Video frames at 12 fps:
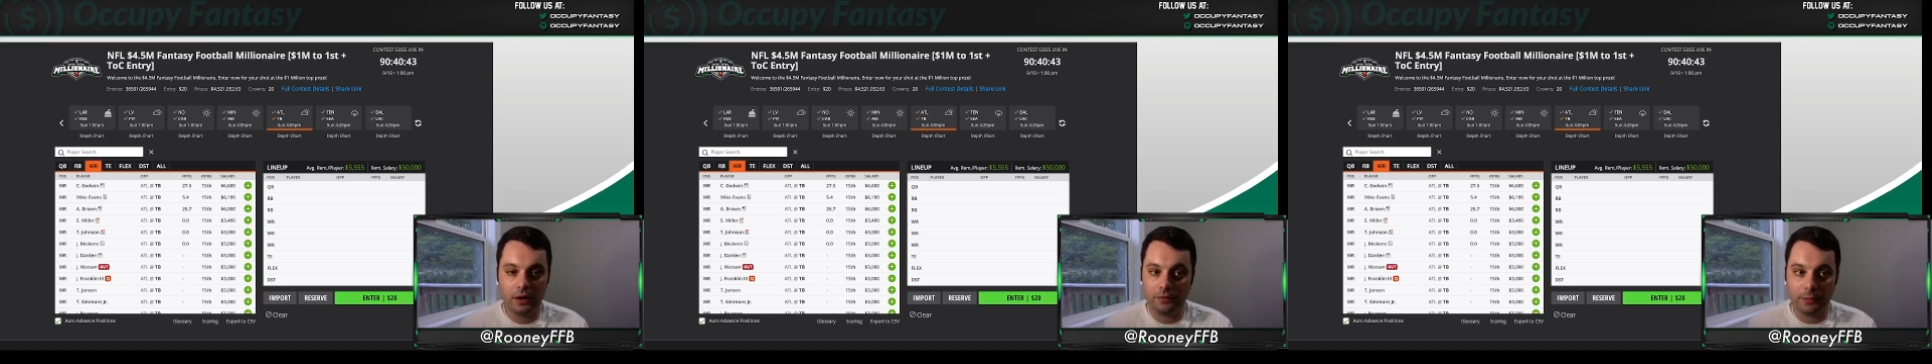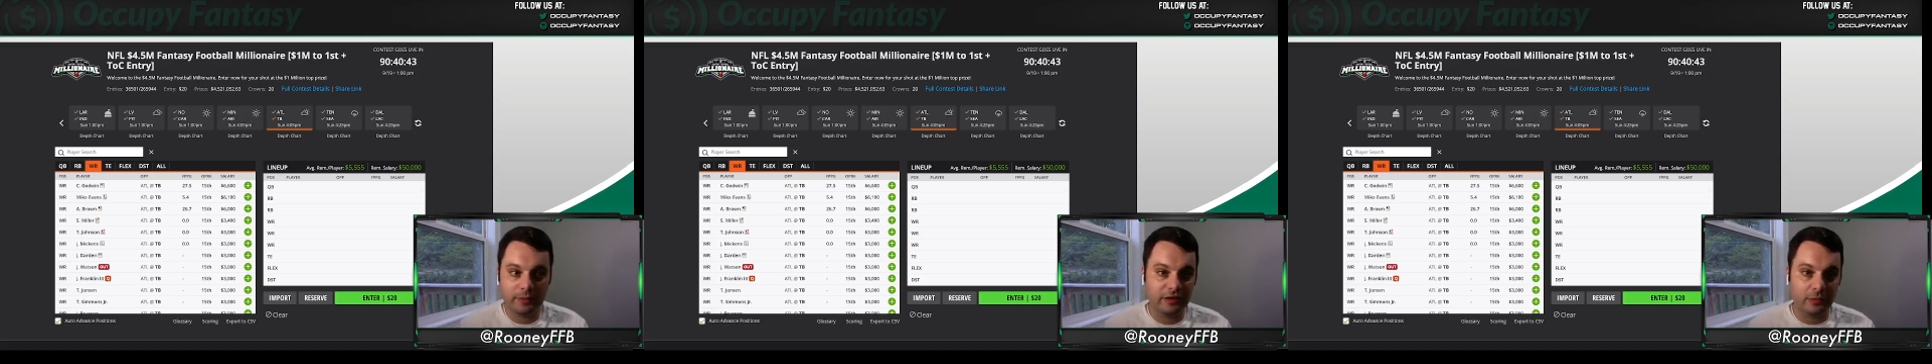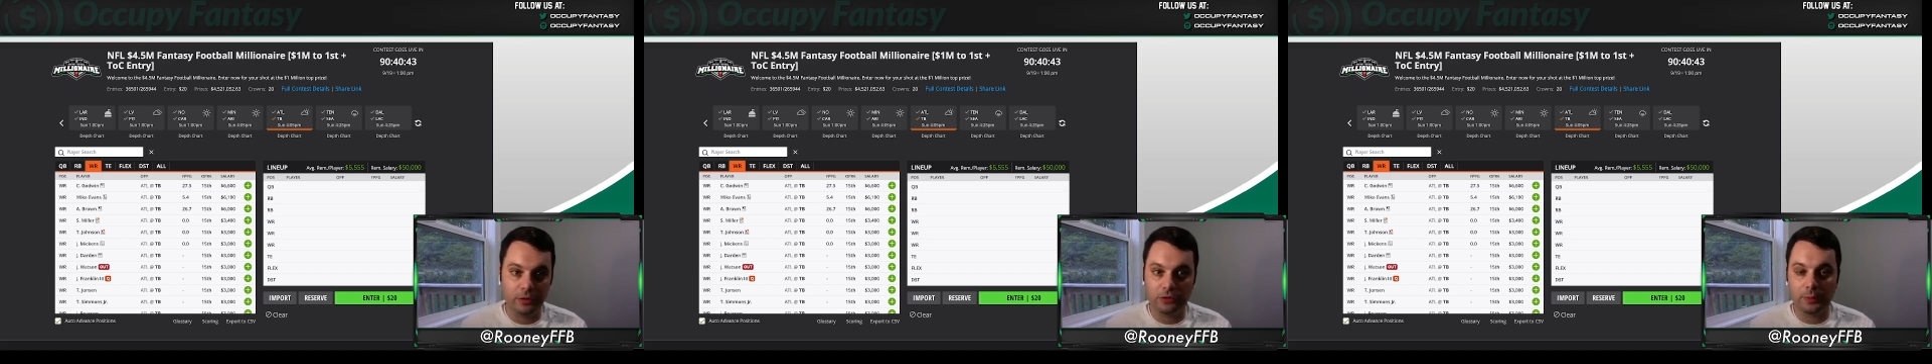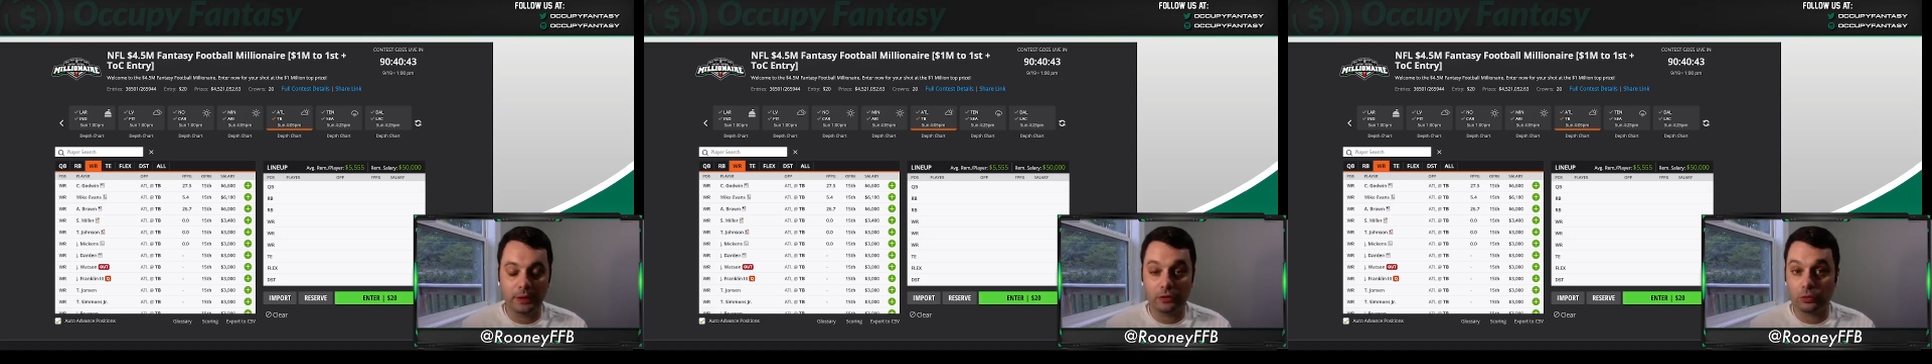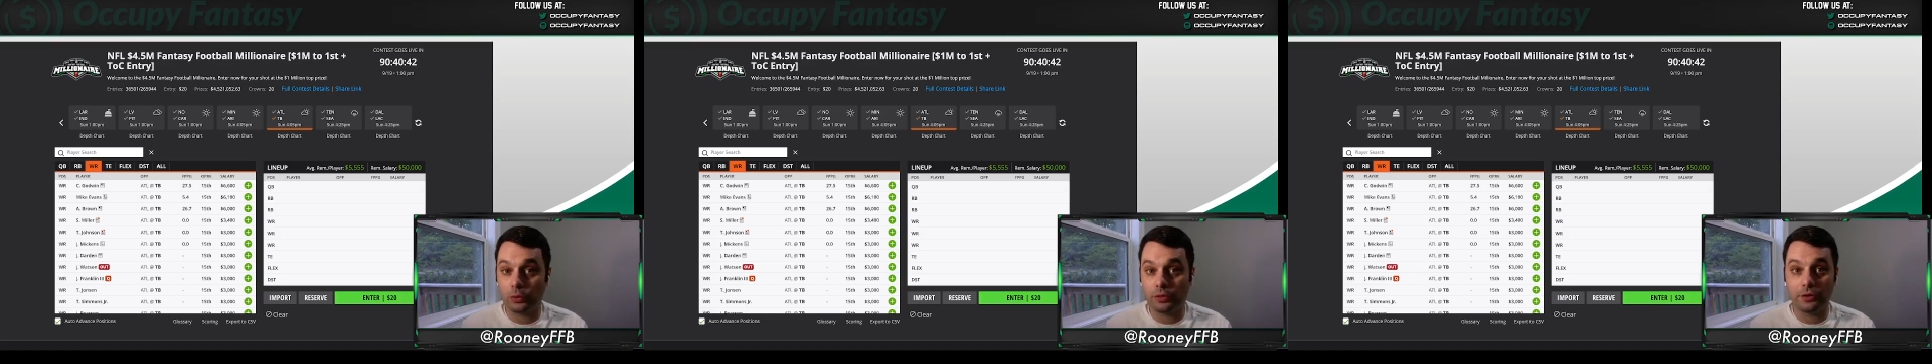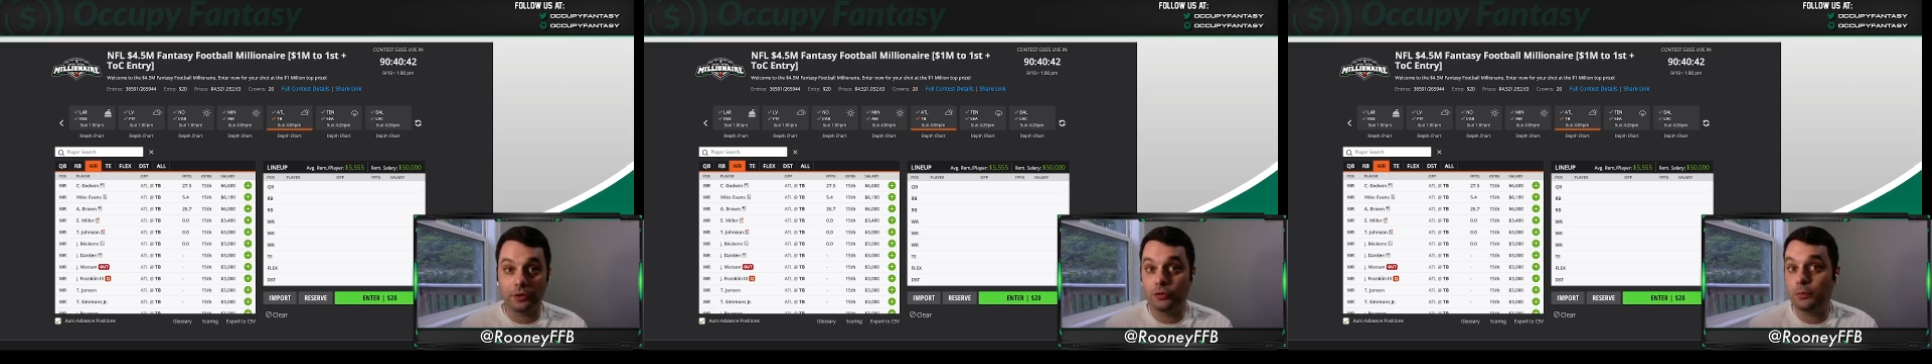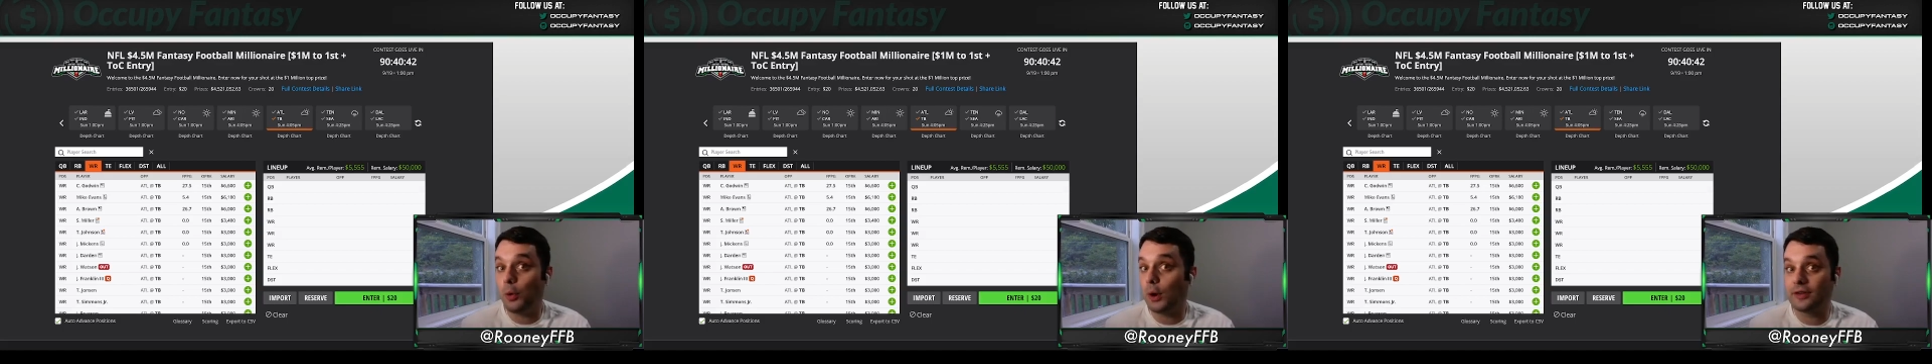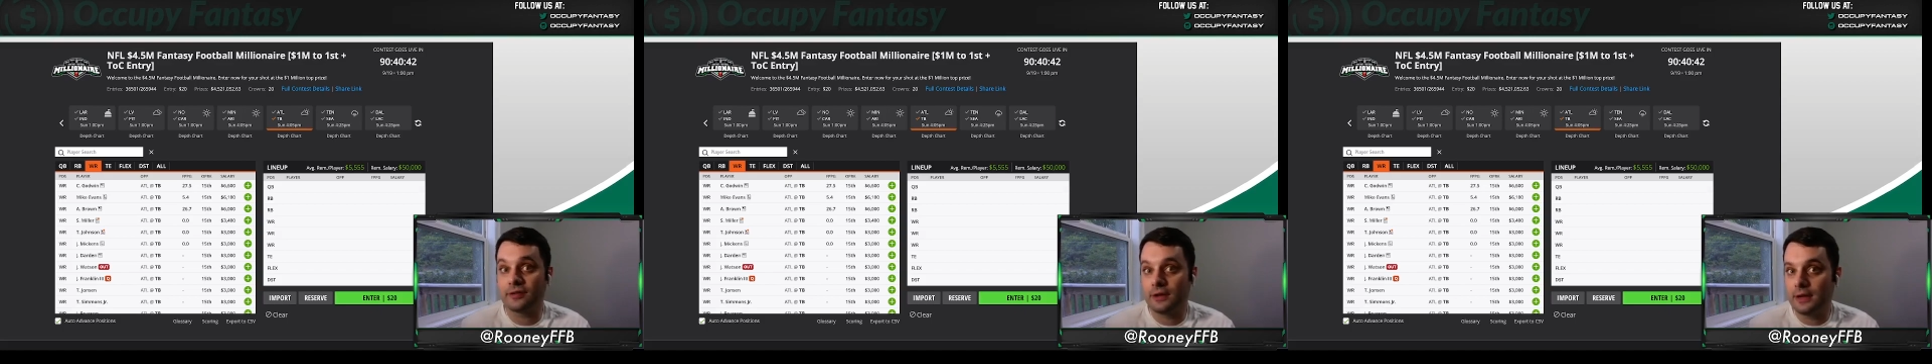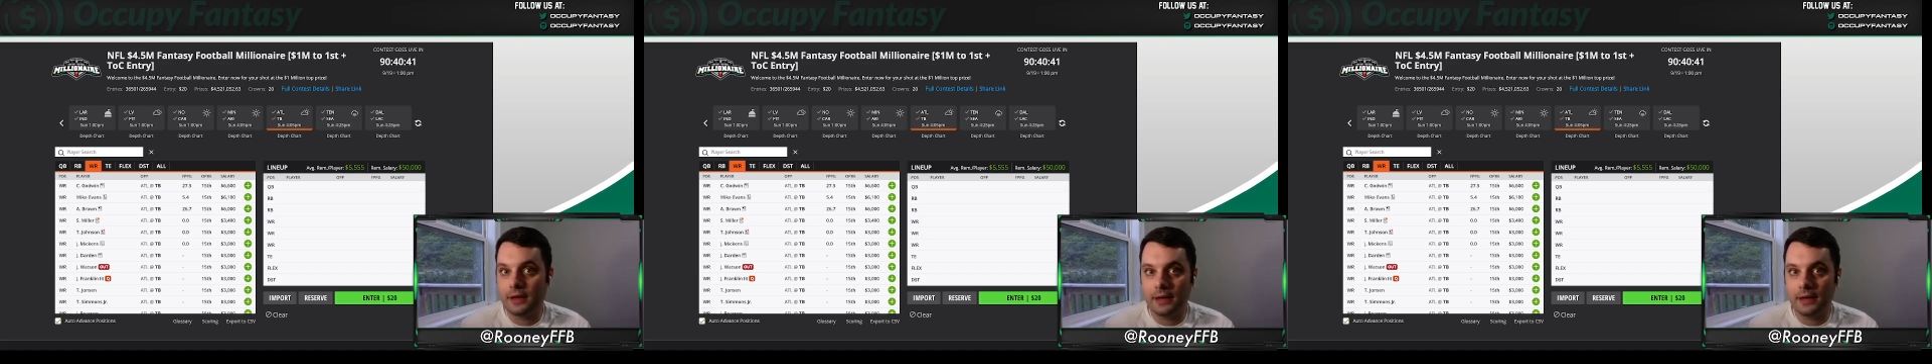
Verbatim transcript: from a team we expect to score 32 points